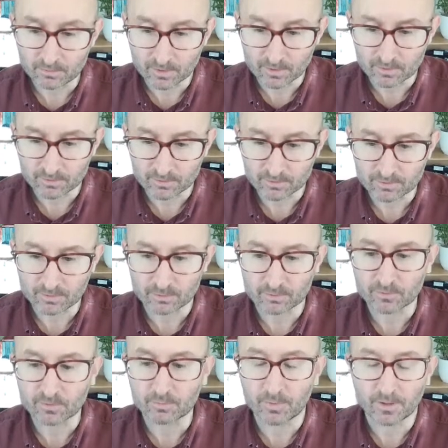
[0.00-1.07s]
work on
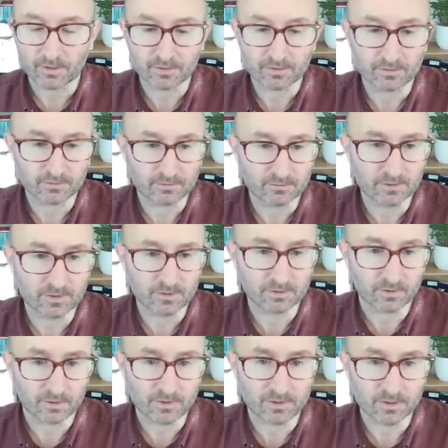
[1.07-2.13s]
schools-based
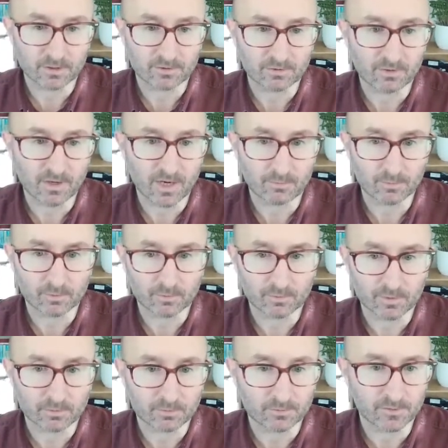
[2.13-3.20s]
research, and SCRAMS
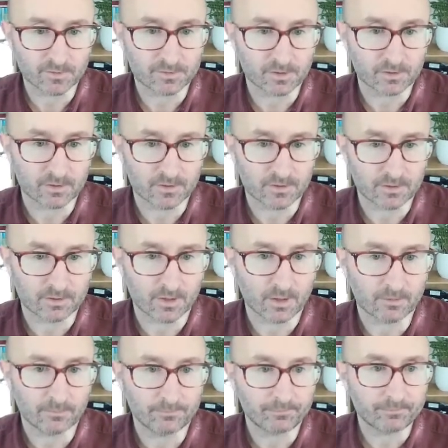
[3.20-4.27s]
hopefully will facilitate that.
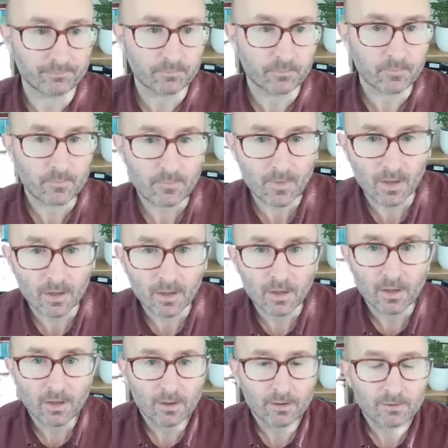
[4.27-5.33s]

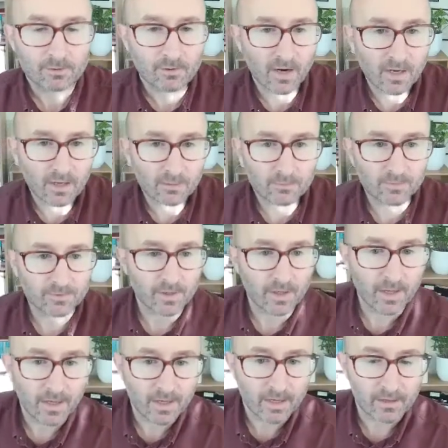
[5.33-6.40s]
SCRAMS,
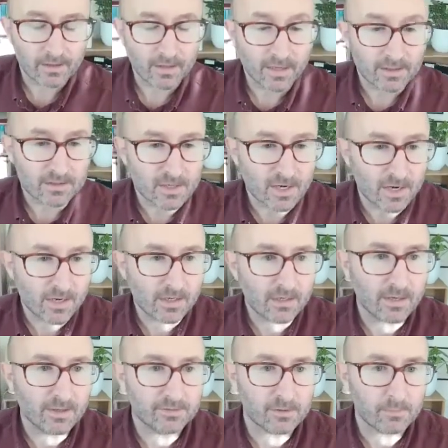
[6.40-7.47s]
like Shine,
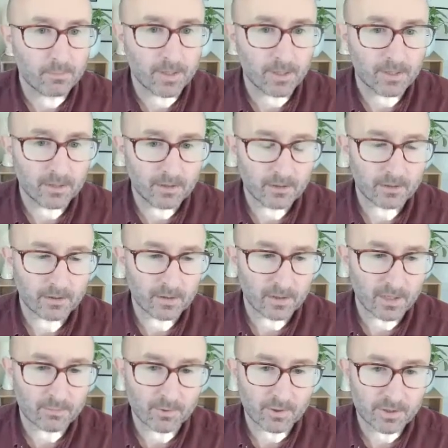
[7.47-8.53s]
is a big
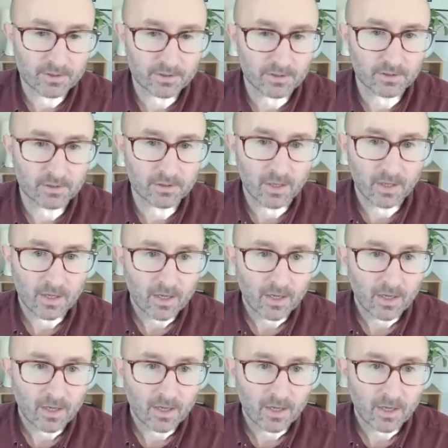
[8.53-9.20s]
collaboration.